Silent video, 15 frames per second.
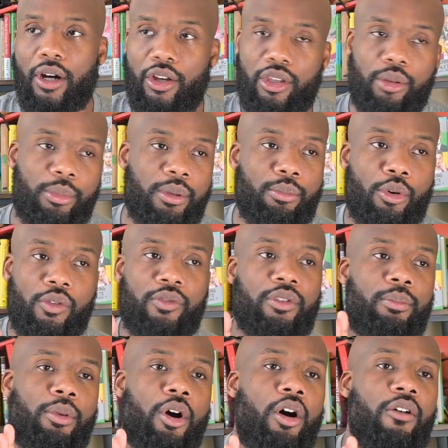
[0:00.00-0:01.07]
Are you going to be moving
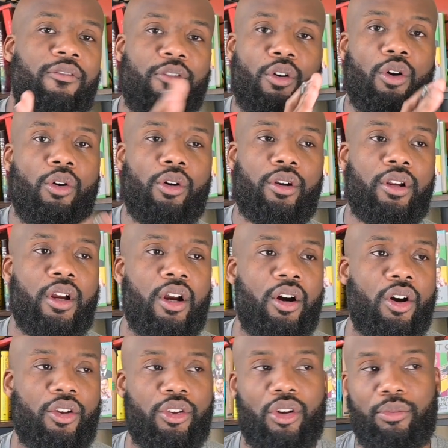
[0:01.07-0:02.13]
the ball forward?
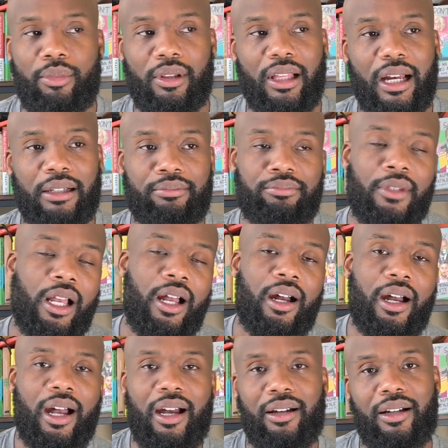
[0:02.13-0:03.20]
Or are you going to be like,
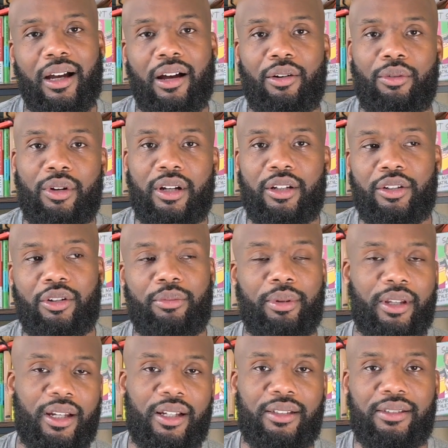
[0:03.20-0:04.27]
nah, I don't want to do it
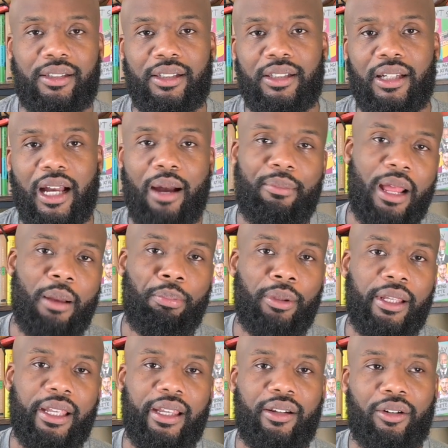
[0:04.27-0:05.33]
because I'm not
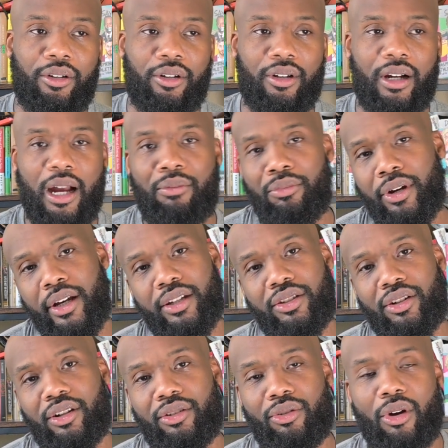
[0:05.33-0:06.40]
playing, or I'm
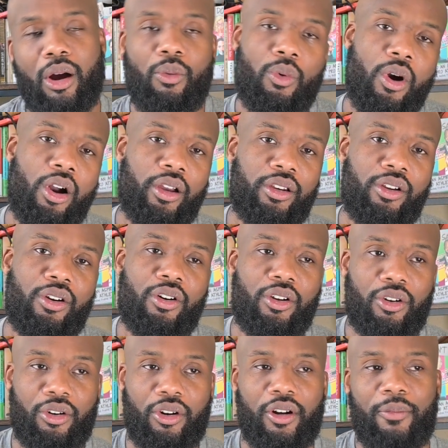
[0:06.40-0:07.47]
redshirting, or I'm walking on,
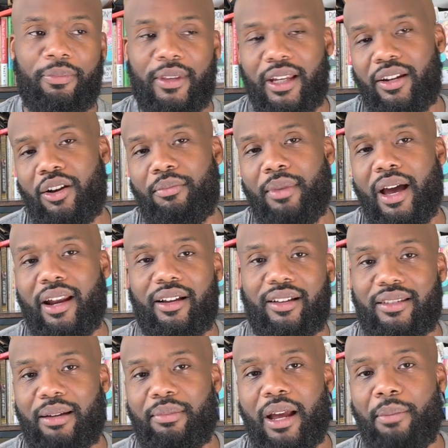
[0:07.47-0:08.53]
or it don't matter
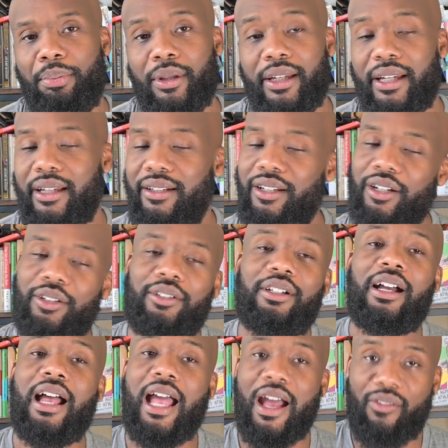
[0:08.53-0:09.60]
because I'm not playing. No,
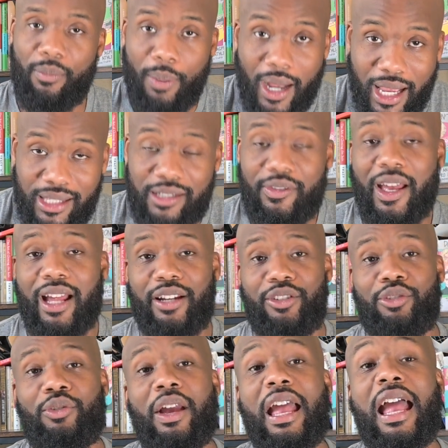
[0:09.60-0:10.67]
have a positive
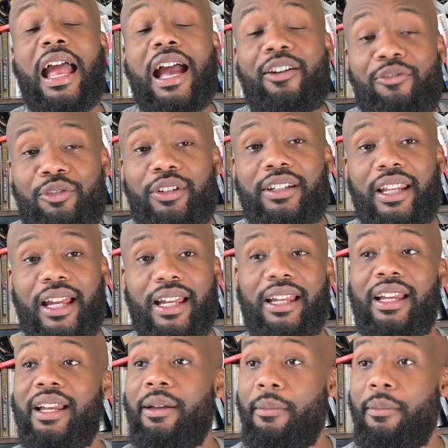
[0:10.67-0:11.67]
attitude every day.